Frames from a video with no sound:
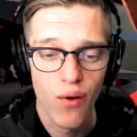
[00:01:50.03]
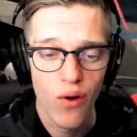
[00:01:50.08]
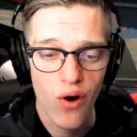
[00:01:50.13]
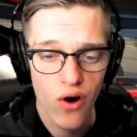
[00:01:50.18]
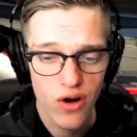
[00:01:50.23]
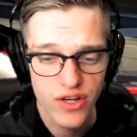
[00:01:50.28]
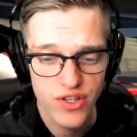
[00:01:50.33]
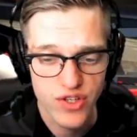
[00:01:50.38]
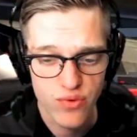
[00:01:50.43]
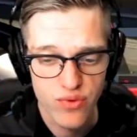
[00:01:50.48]

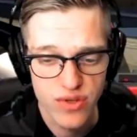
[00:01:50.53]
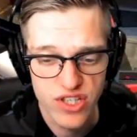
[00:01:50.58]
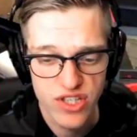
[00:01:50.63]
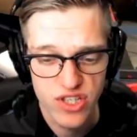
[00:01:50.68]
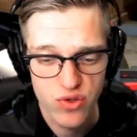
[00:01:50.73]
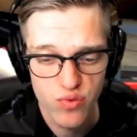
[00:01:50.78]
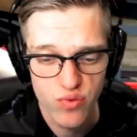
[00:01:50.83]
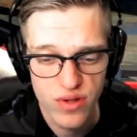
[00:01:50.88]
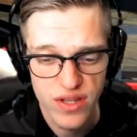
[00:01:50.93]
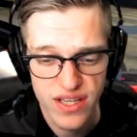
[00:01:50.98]
arch, which is
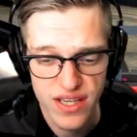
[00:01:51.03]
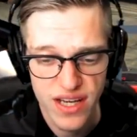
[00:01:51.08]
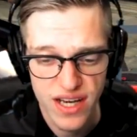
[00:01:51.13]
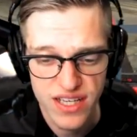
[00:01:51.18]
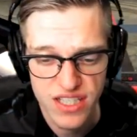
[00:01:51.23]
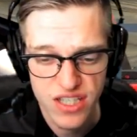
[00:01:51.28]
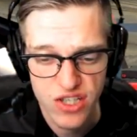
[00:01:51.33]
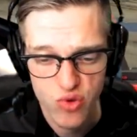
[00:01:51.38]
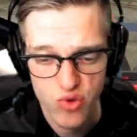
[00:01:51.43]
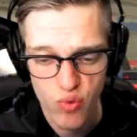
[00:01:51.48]
really nice
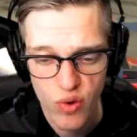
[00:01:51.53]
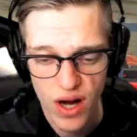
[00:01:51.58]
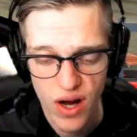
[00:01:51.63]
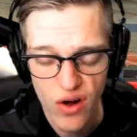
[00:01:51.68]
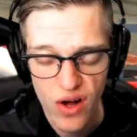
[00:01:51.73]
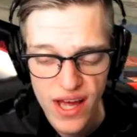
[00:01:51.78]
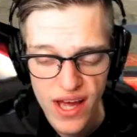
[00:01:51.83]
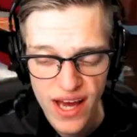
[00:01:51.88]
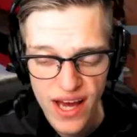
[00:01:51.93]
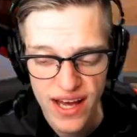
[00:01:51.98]
as well.
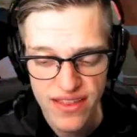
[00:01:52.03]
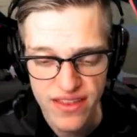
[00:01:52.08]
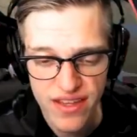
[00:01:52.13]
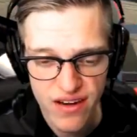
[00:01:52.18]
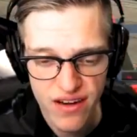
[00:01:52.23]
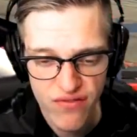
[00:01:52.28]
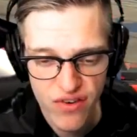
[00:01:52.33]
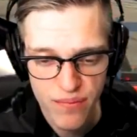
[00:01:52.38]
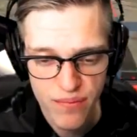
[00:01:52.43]
And then from